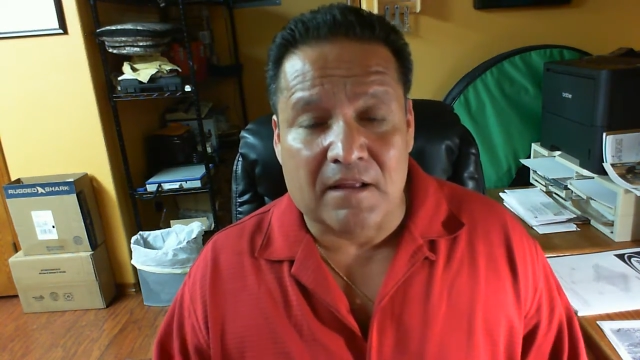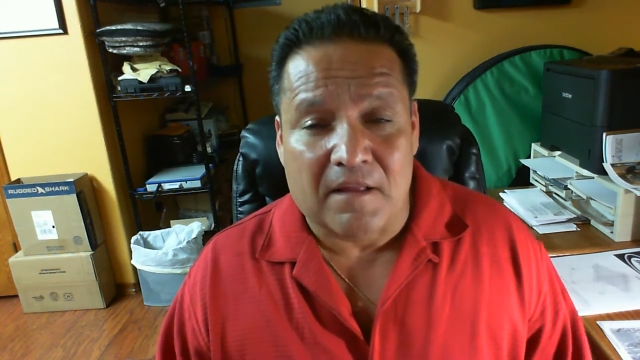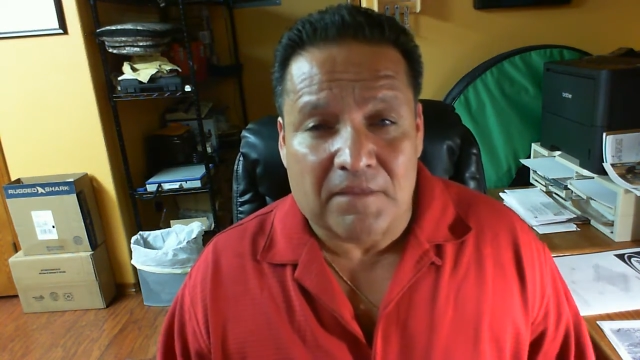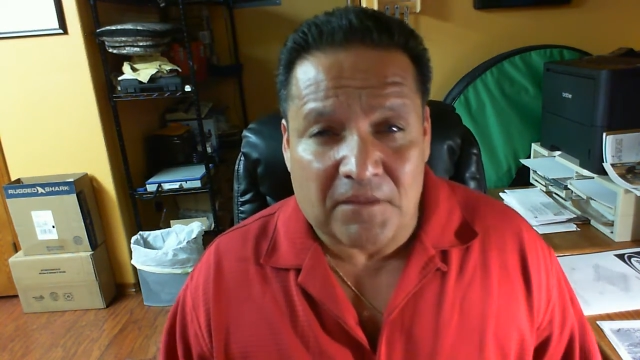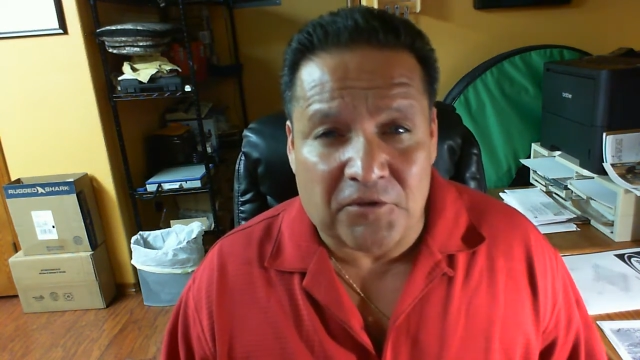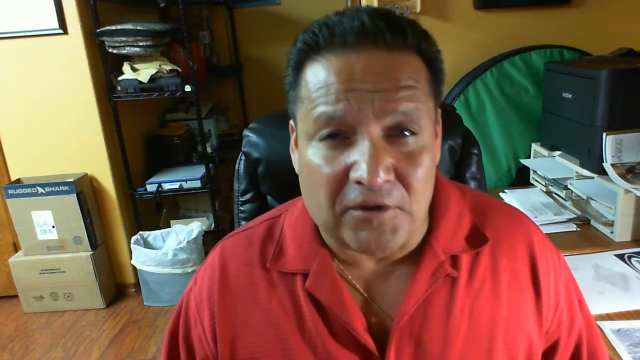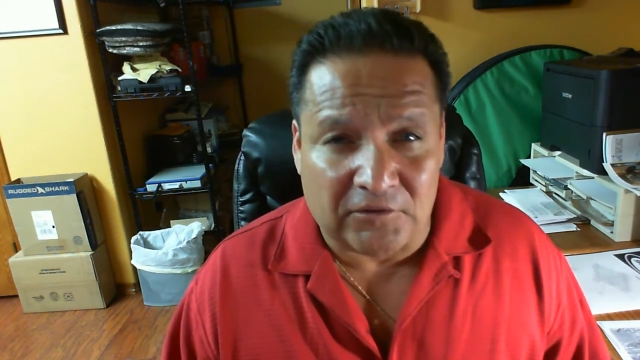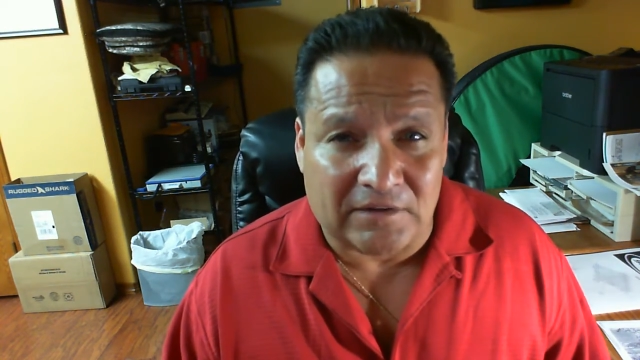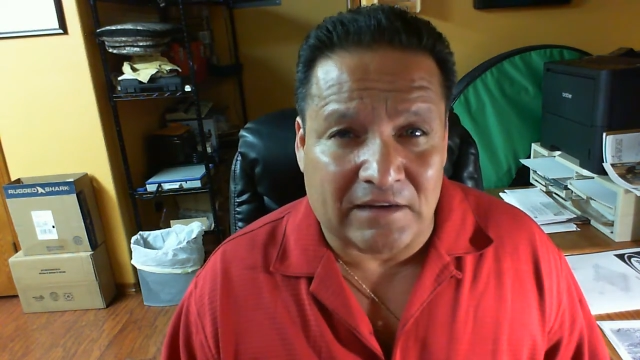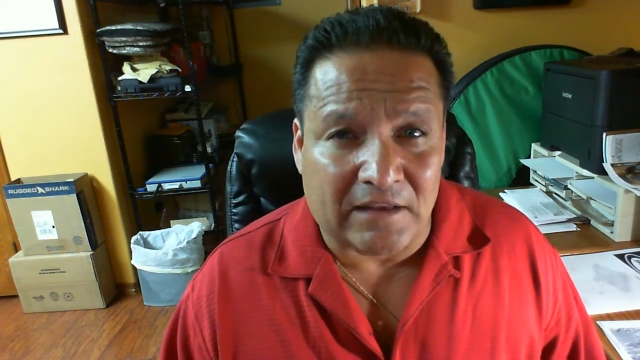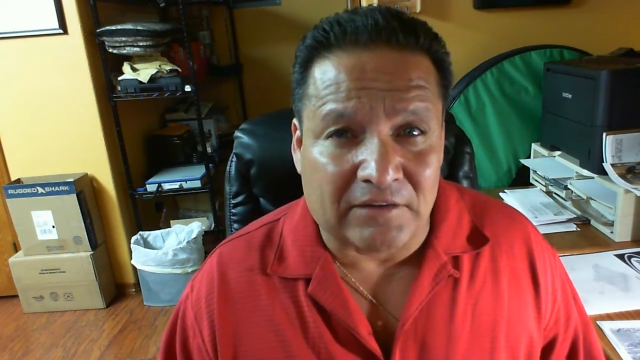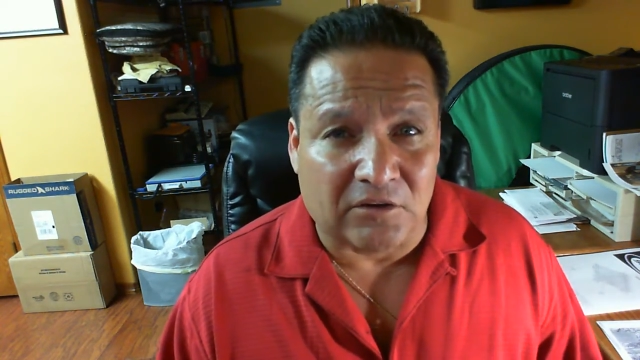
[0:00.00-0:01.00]
the things that I
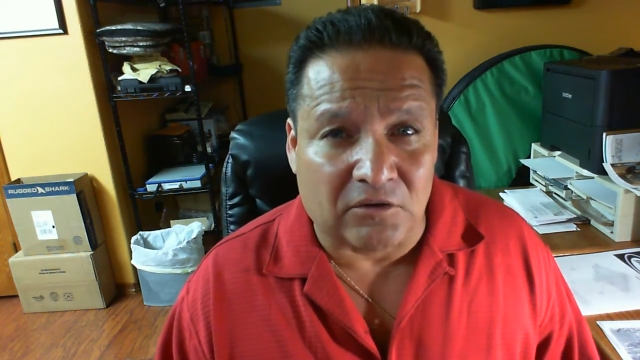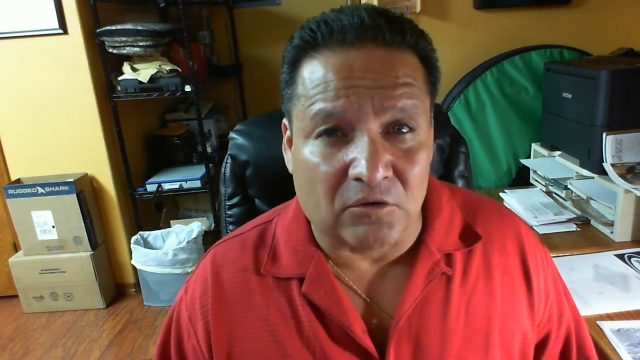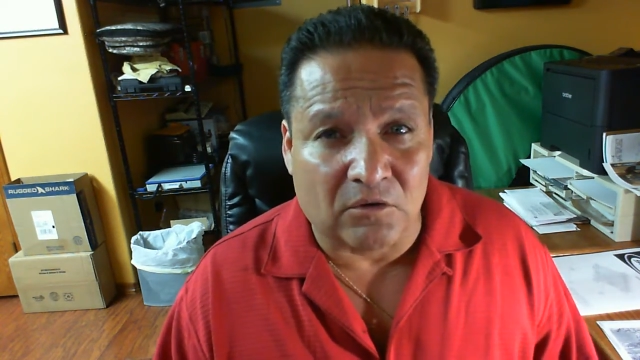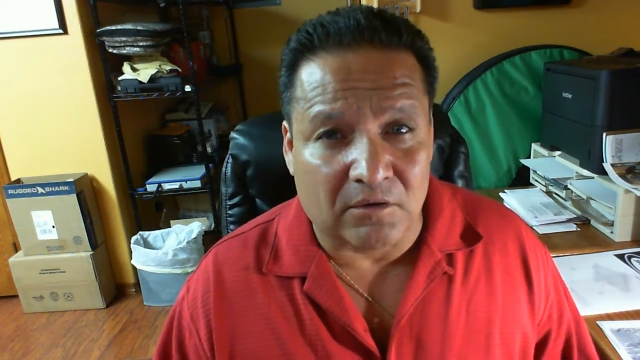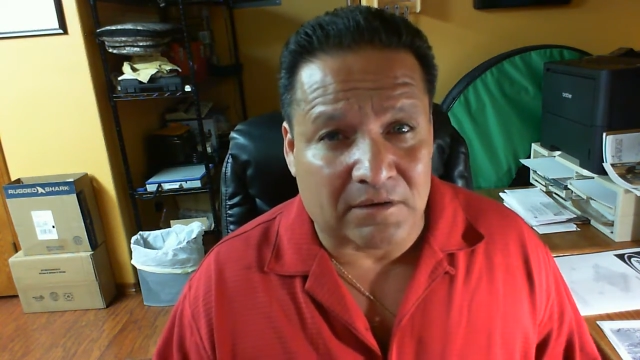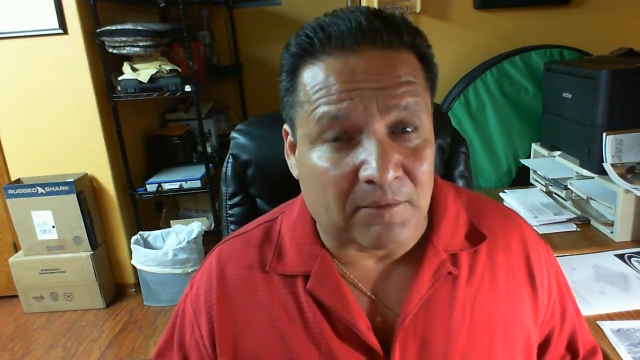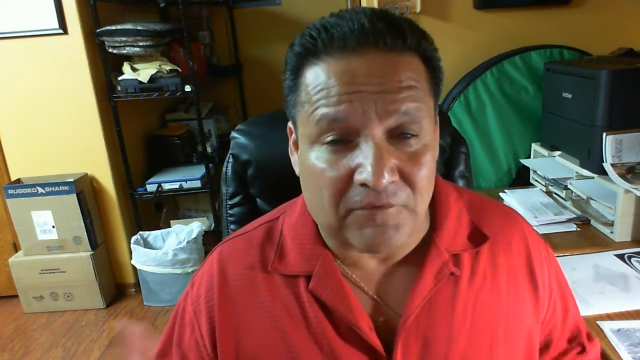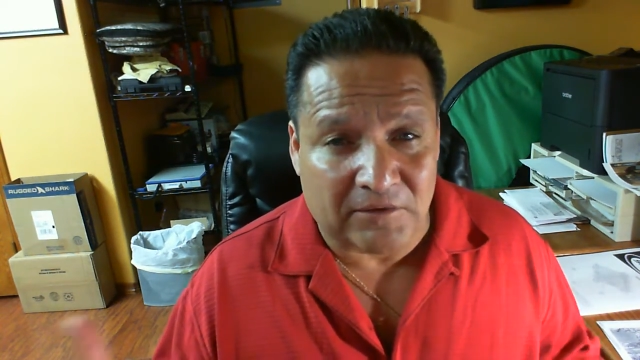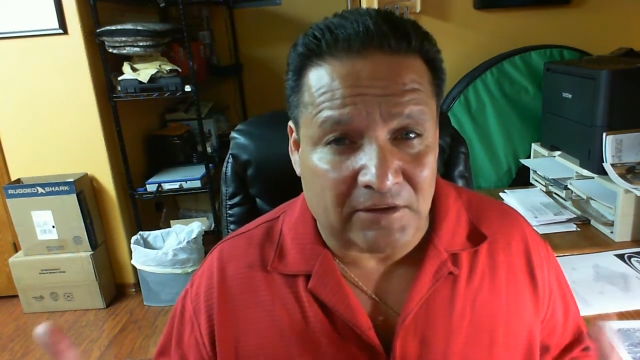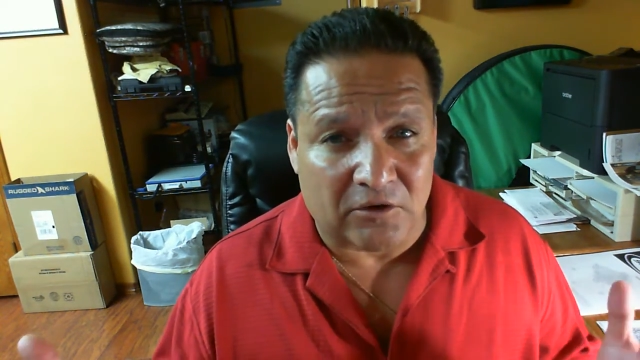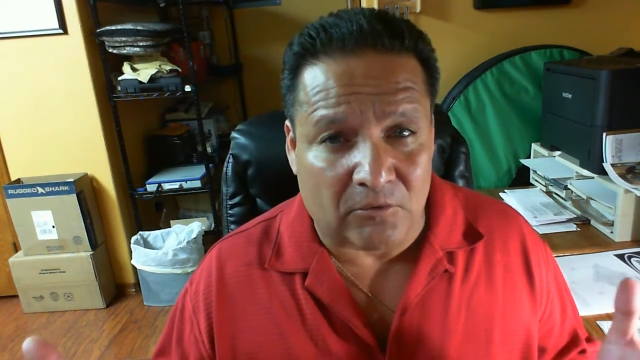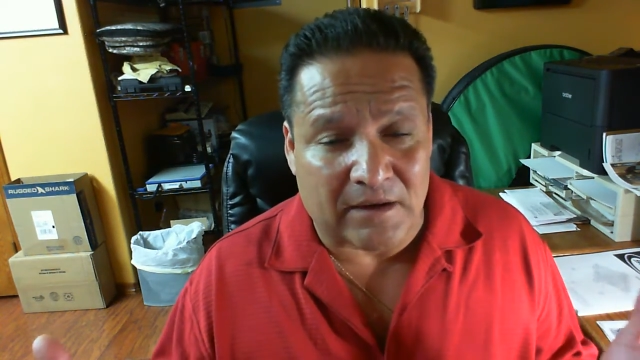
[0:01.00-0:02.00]
like to do, and I'm
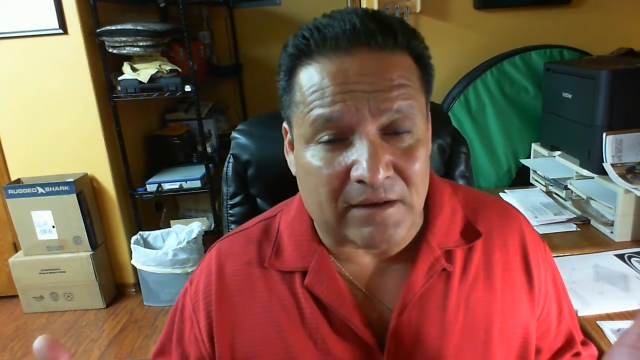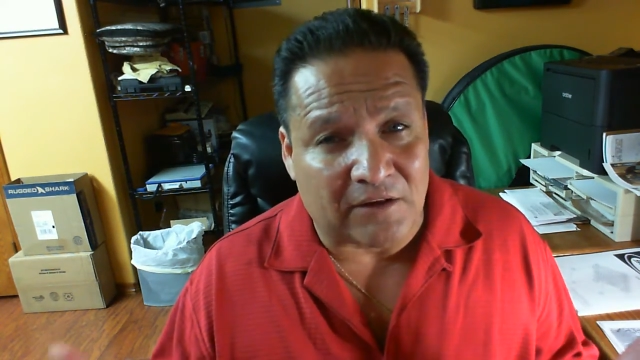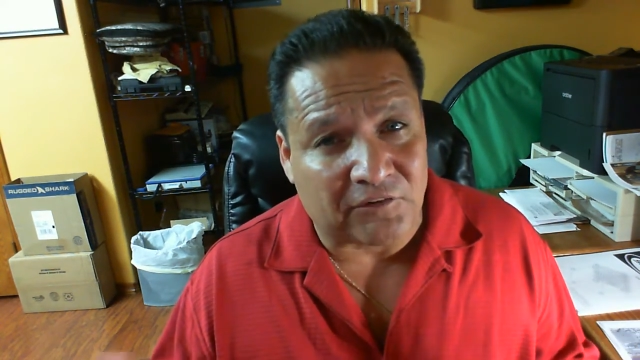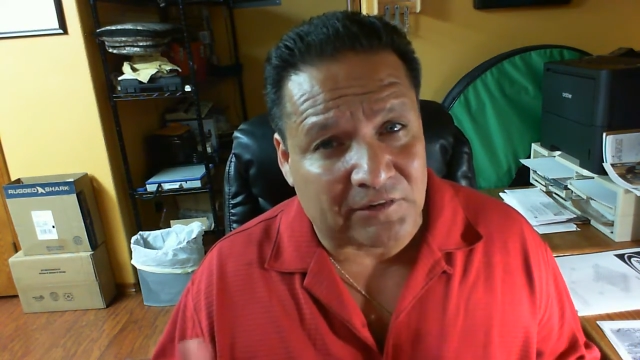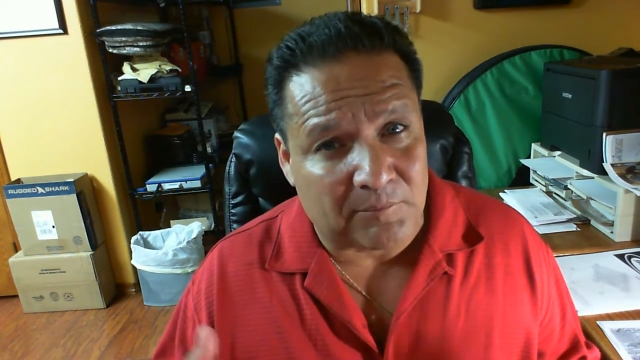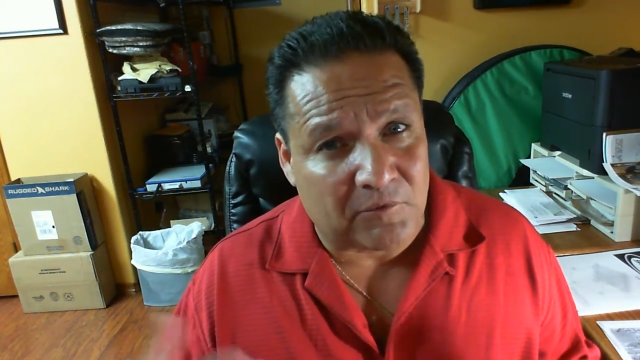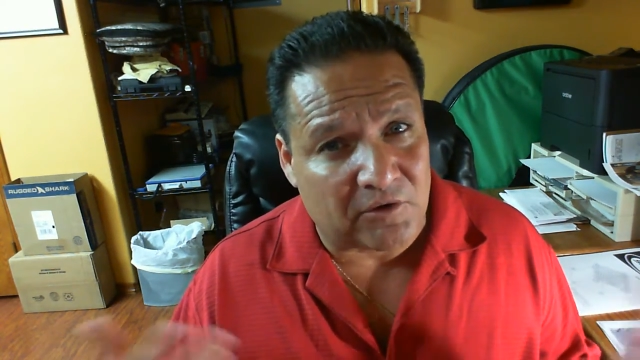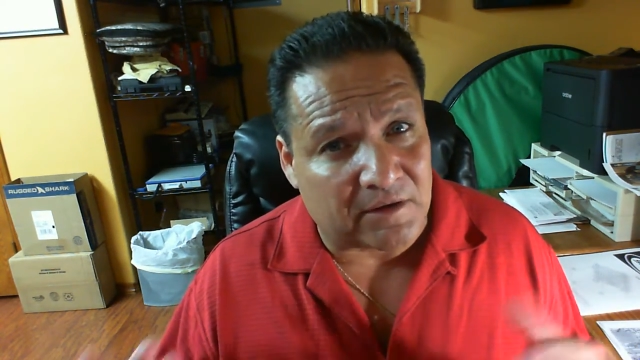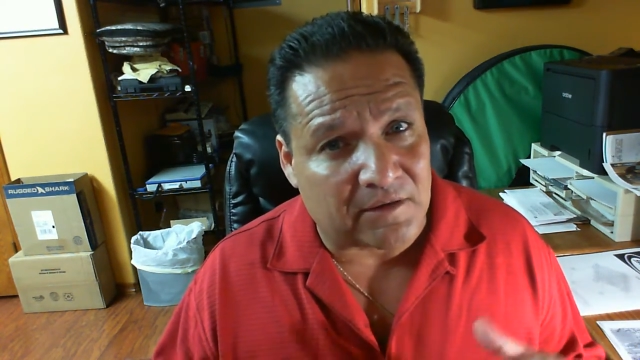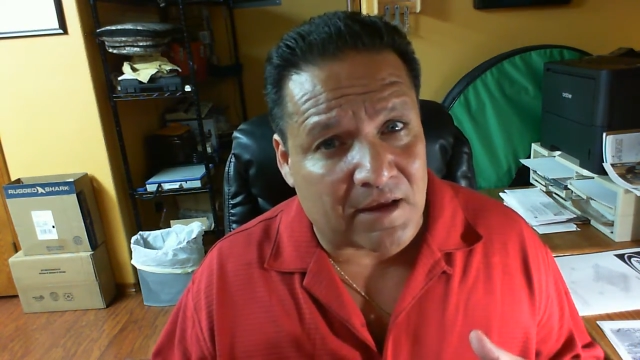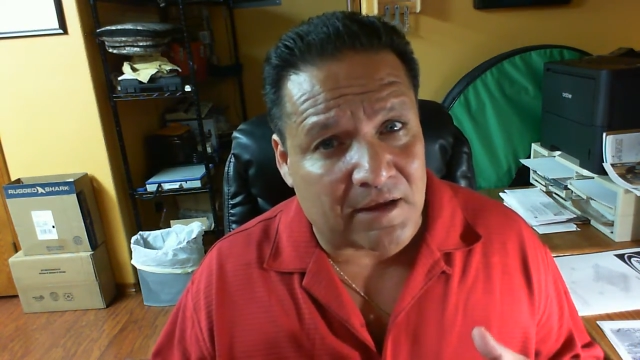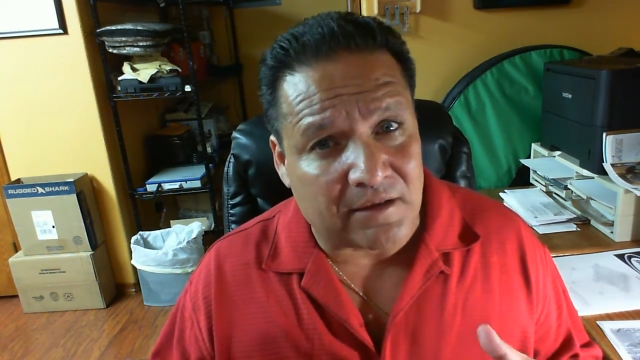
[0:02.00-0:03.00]
feeling great. I sleep good at
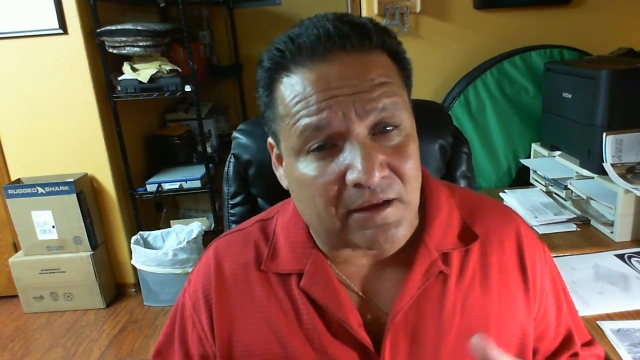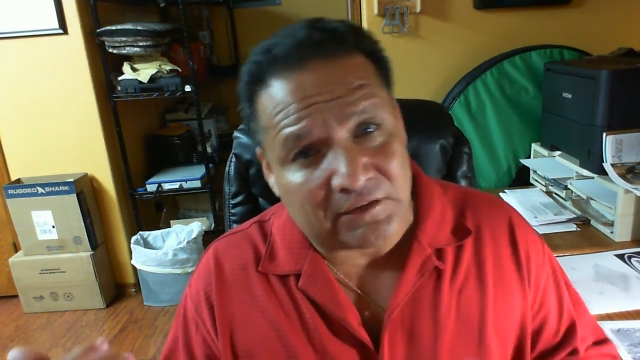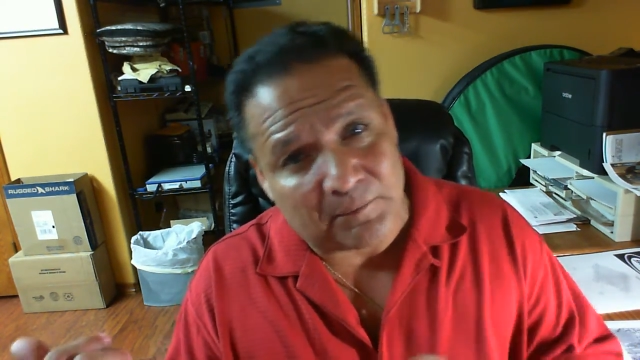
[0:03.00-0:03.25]
night. I can sleep